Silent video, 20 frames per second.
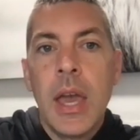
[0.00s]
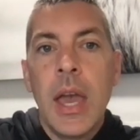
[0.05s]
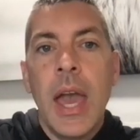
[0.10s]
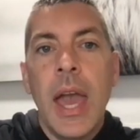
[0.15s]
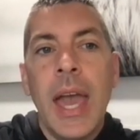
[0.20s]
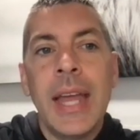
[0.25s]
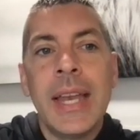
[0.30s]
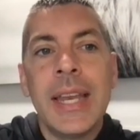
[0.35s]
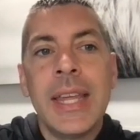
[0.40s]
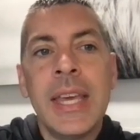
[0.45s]

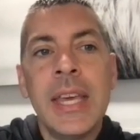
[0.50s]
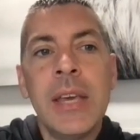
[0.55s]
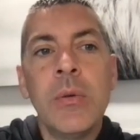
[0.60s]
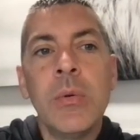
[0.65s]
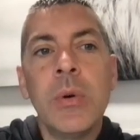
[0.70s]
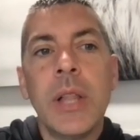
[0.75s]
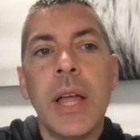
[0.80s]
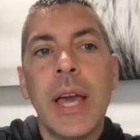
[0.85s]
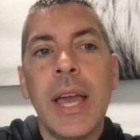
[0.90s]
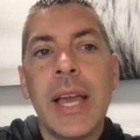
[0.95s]
And he
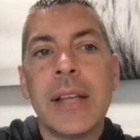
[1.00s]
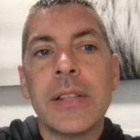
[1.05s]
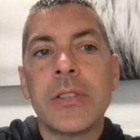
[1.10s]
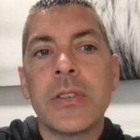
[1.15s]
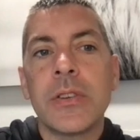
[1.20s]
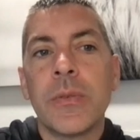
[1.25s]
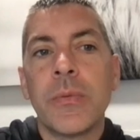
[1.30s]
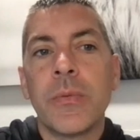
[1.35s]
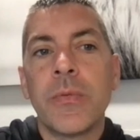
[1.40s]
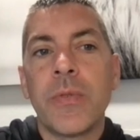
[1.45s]
will
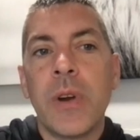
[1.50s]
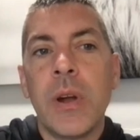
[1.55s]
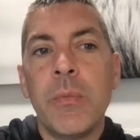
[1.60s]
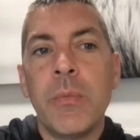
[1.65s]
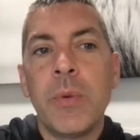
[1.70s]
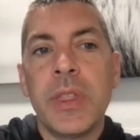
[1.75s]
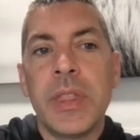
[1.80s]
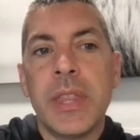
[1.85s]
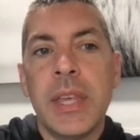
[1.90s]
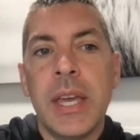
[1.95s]
answer from
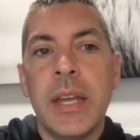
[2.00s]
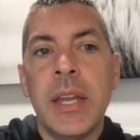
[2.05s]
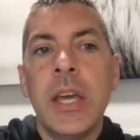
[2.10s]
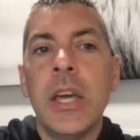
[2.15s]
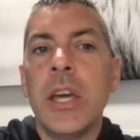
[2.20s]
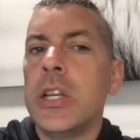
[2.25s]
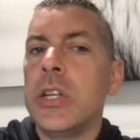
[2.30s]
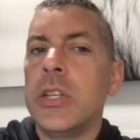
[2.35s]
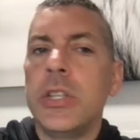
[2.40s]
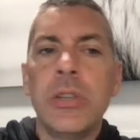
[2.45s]
within,
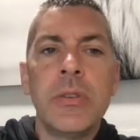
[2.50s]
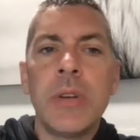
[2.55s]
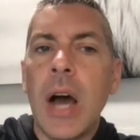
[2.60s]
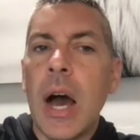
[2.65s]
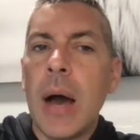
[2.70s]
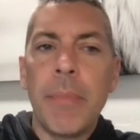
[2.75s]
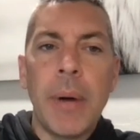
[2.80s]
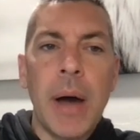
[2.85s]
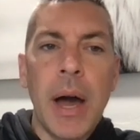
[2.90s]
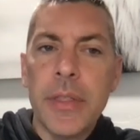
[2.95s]
do
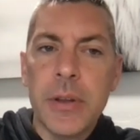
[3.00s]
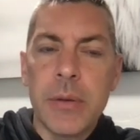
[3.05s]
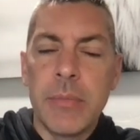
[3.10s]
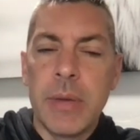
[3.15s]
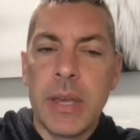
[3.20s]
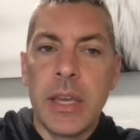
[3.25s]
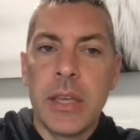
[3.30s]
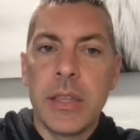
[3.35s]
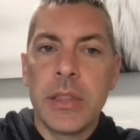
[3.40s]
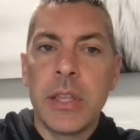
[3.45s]
not bother
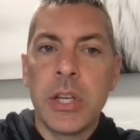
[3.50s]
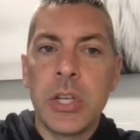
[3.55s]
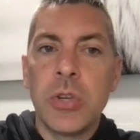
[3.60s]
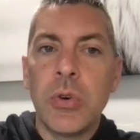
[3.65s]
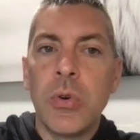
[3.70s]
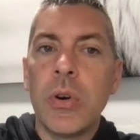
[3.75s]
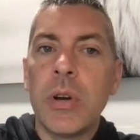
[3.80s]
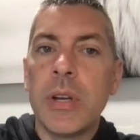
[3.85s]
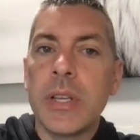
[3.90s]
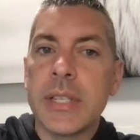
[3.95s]
me. The
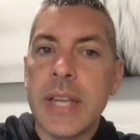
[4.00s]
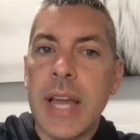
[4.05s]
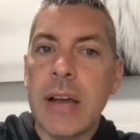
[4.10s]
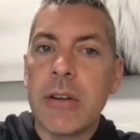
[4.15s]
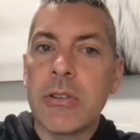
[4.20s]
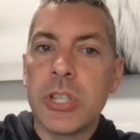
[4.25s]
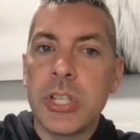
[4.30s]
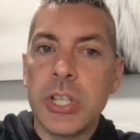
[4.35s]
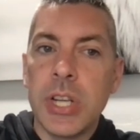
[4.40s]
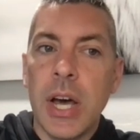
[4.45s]
door is
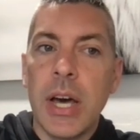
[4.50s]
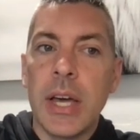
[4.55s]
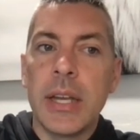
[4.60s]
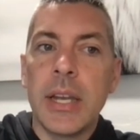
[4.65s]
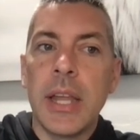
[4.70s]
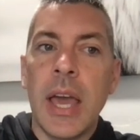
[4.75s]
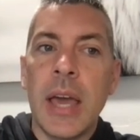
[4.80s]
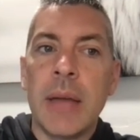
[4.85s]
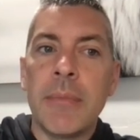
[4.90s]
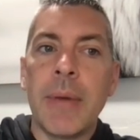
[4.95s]
now shut,
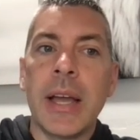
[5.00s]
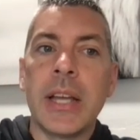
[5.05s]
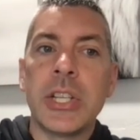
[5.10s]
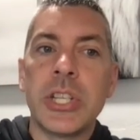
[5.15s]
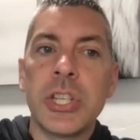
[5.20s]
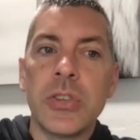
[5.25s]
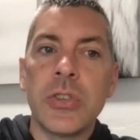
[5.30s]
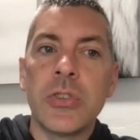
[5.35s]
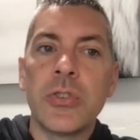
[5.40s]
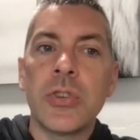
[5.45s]
and my
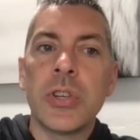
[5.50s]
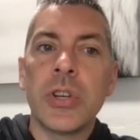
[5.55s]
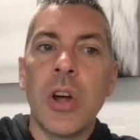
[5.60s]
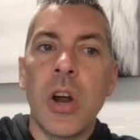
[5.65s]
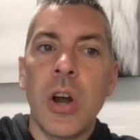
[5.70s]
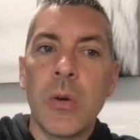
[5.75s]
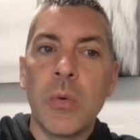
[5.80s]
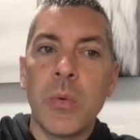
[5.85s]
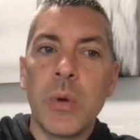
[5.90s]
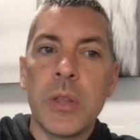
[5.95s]
children
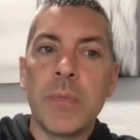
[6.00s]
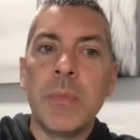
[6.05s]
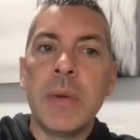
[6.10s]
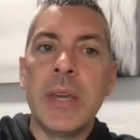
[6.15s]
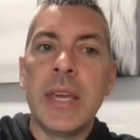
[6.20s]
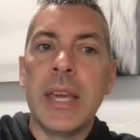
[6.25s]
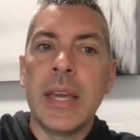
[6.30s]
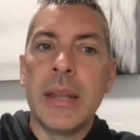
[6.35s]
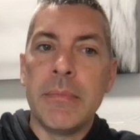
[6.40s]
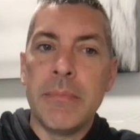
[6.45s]
are with
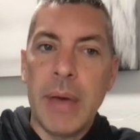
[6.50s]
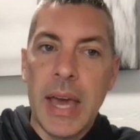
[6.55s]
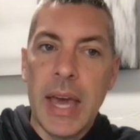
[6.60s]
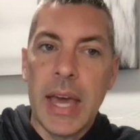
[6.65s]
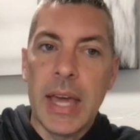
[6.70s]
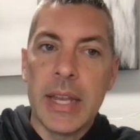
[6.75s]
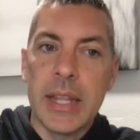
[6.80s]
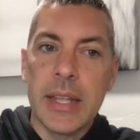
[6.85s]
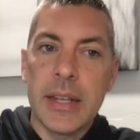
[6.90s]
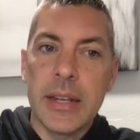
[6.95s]
me in
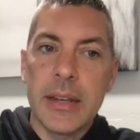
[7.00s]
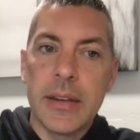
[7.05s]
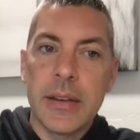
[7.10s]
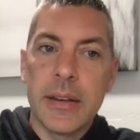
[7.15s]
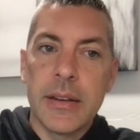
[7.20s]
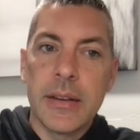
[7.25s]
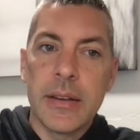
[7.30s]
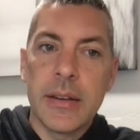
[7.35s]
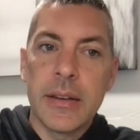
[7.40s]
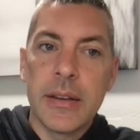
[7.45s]
bed.
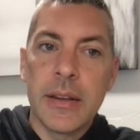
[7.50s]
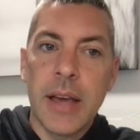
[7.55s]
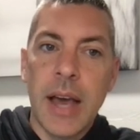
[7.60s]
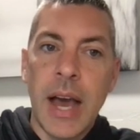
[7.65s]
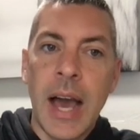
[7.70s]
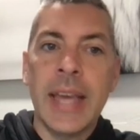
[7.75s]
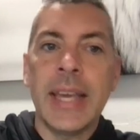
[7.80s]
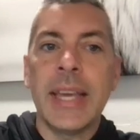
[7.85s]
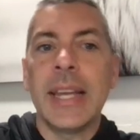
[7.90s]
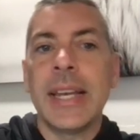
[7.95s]

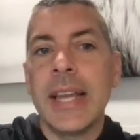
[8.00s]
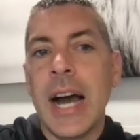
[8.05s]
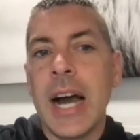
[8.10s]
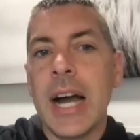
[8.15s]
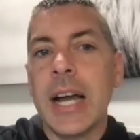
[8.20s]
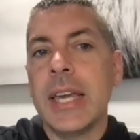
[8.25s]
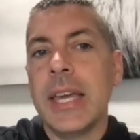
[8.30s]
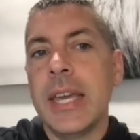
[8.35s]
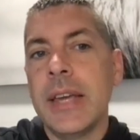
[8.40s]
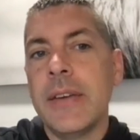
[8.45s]
I
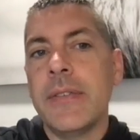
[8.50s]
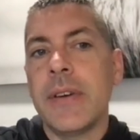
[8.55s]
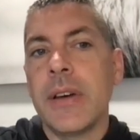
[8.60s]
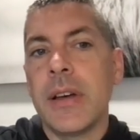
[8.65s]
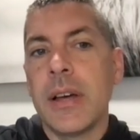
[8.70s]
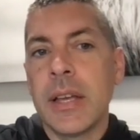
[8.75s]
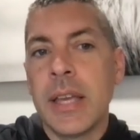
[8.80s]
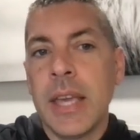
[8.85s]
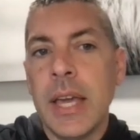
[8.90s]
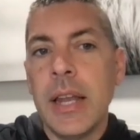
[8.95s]
cannot
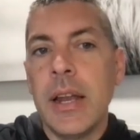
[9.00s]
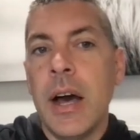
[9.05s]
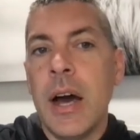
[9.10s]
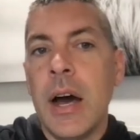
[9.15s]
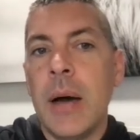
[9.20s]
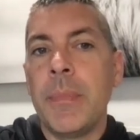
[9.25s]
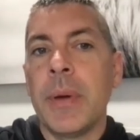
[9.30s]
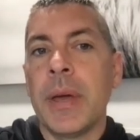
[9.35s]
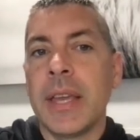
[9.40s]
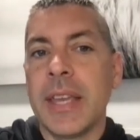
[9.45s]
get
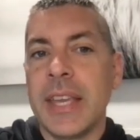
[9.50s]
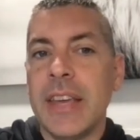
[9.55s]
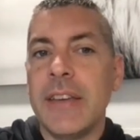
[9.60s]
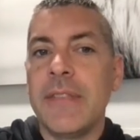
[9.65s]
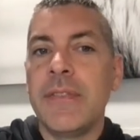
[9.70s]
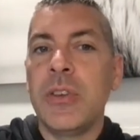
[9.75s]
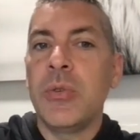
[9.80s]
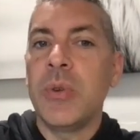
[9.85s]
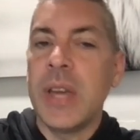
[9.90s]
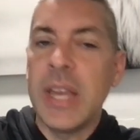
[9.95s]
up and
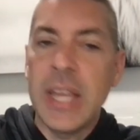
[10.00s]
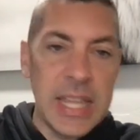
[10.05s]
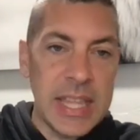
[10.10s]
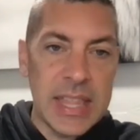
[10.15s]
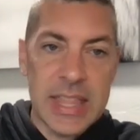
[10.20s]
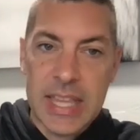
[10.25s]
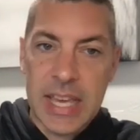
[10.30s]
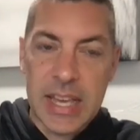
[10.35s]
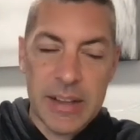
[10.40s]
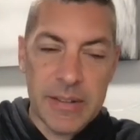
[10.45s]
give you
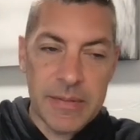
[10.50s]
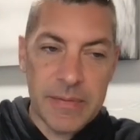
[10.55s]
anything.